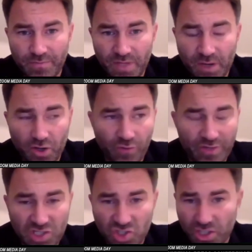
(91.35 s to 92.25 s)
You know,
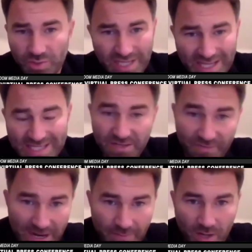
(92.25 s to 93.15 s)
Clarissa Shields against
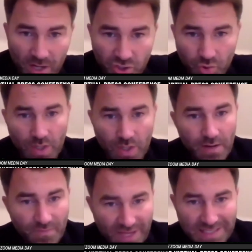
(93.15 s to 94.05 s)
Savannah Marshall,
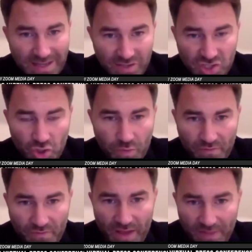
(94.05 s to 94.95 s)
that's another super
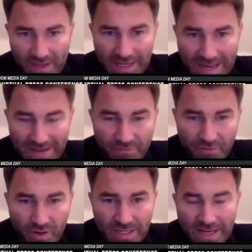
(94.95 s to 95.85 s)
fight that can land for
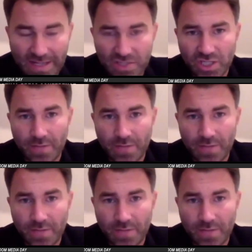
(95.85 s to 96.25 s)
early next year.